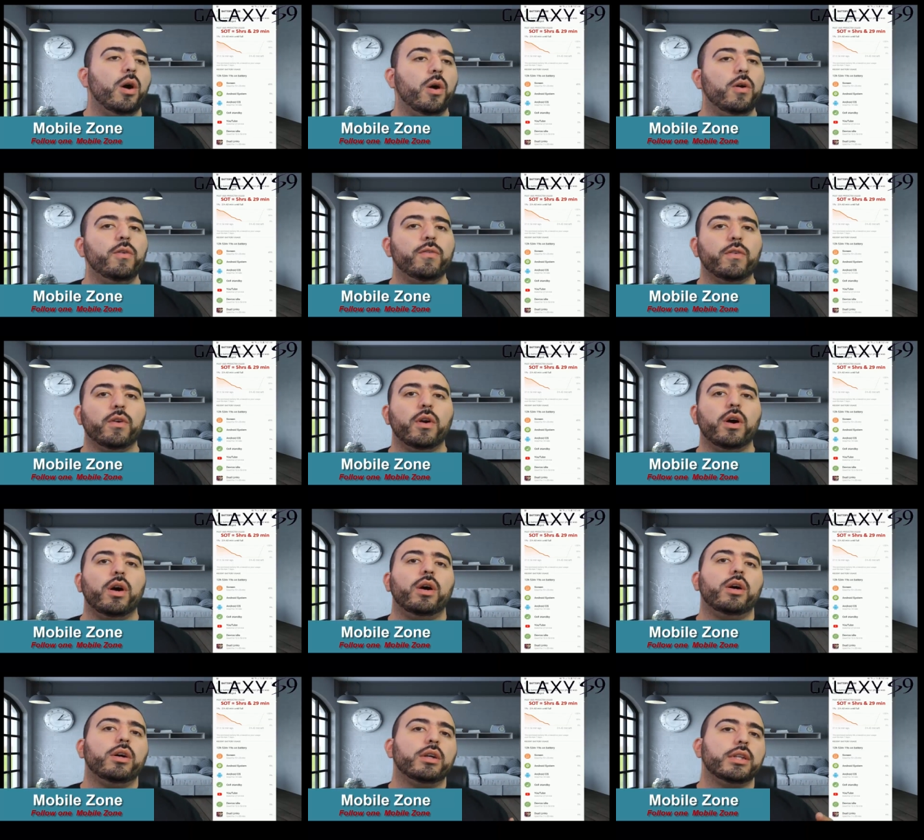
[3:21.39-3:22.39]

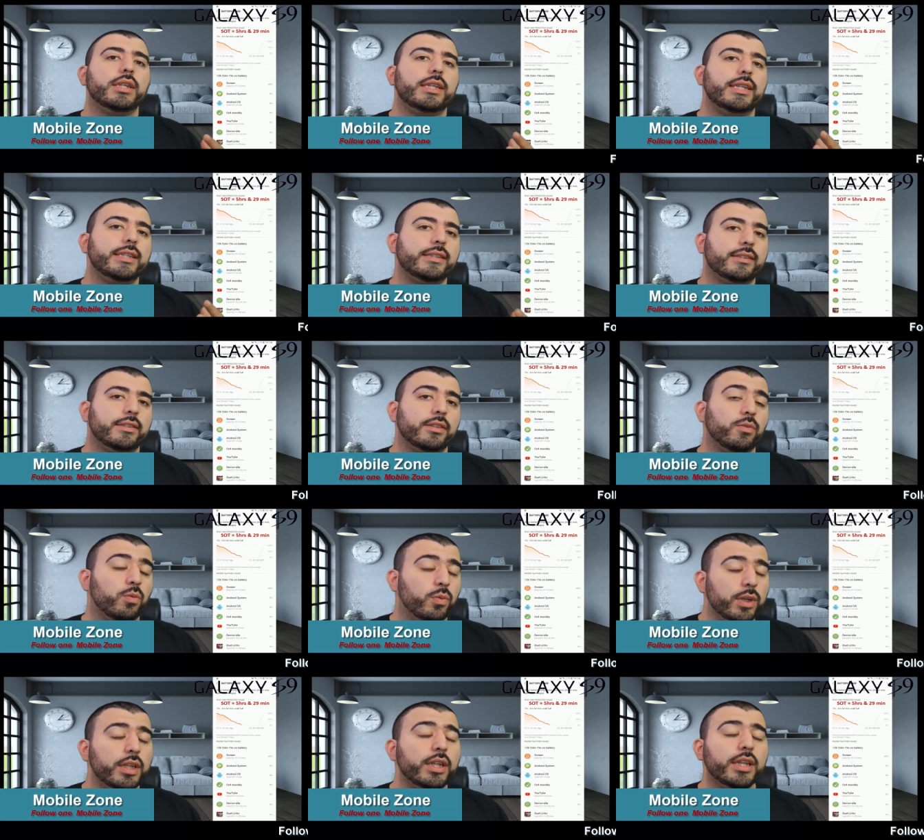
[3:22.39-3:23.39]
Overall, it's
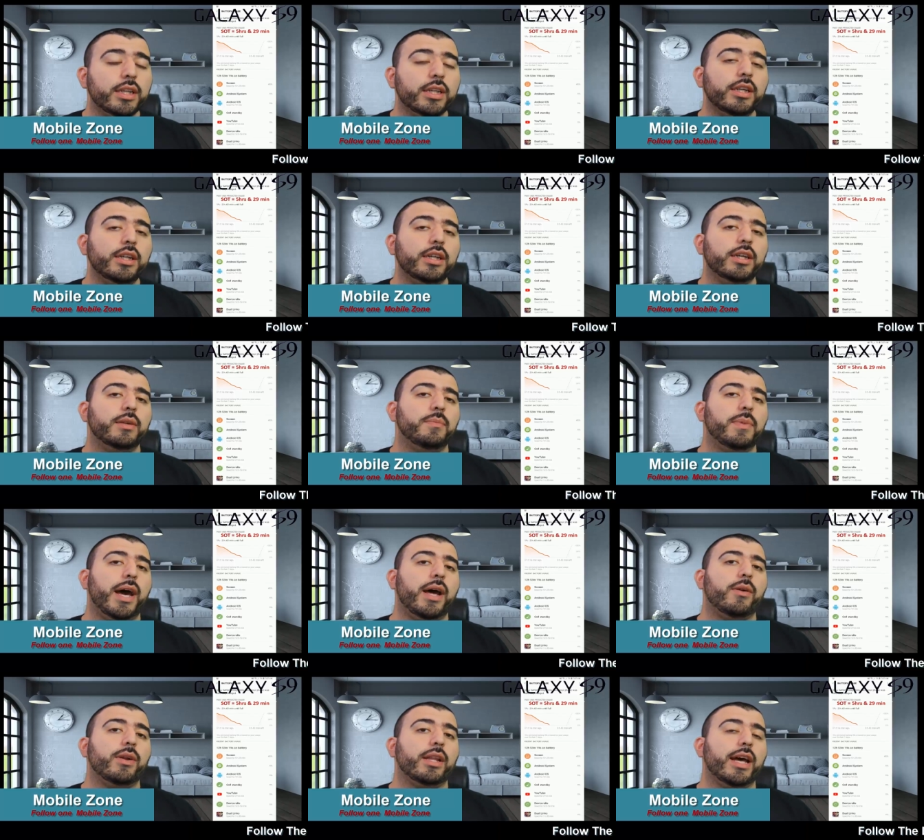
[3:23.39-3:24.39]
really good
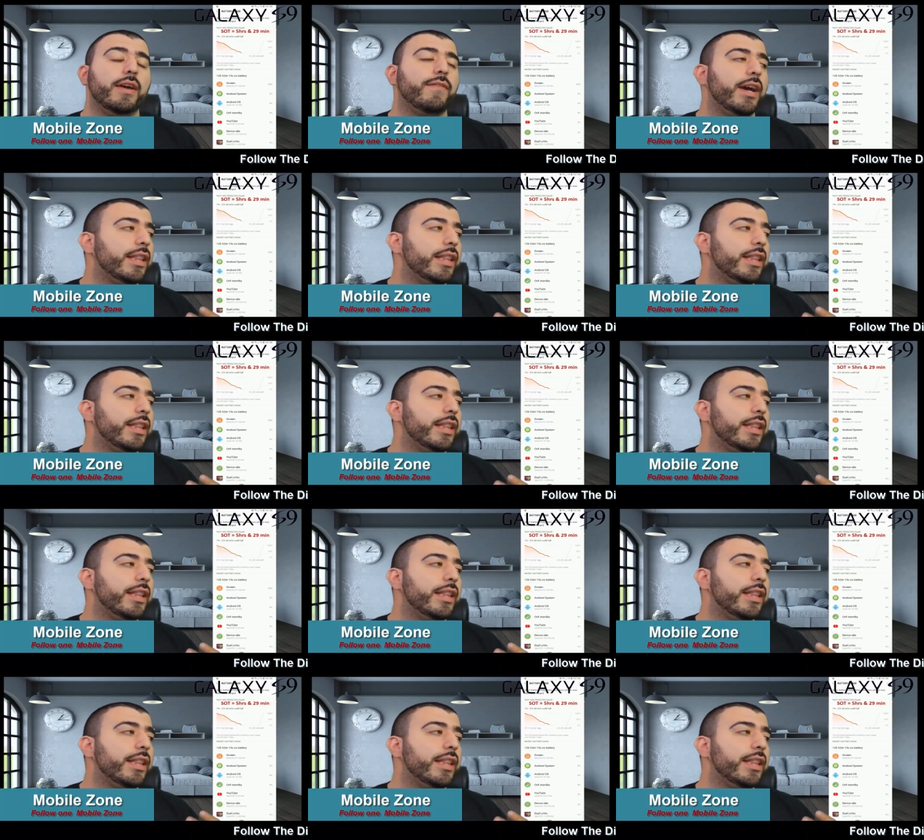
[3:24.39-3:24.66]
battery life.